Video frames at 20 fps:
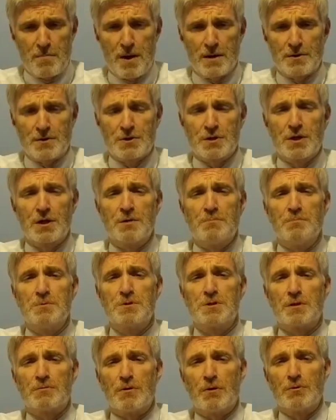much,
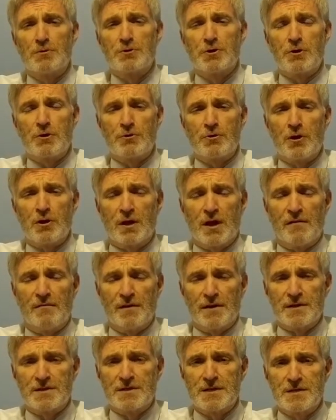Mr. Rocher, and your
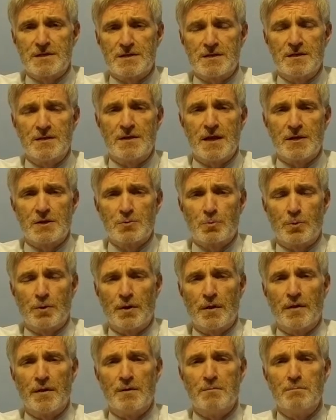lovely assistant. That's
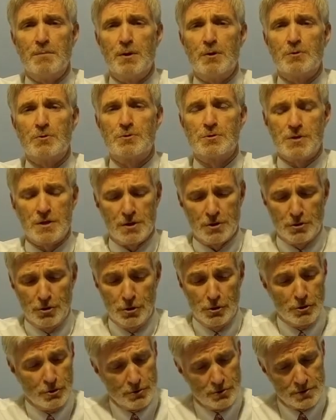one of the most uh,
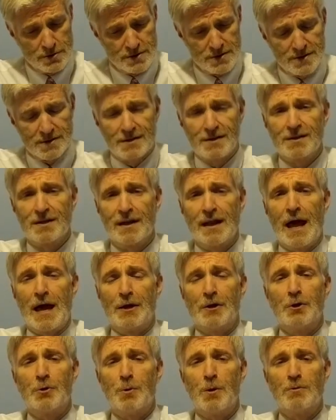used
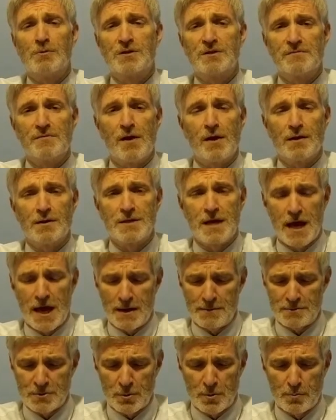Latin quotes of all
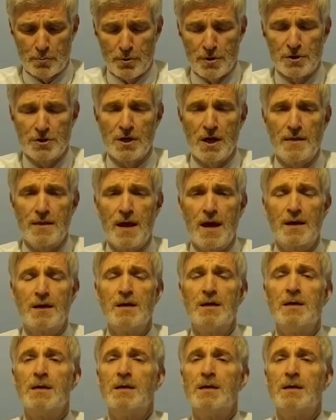time, so we appreciate that.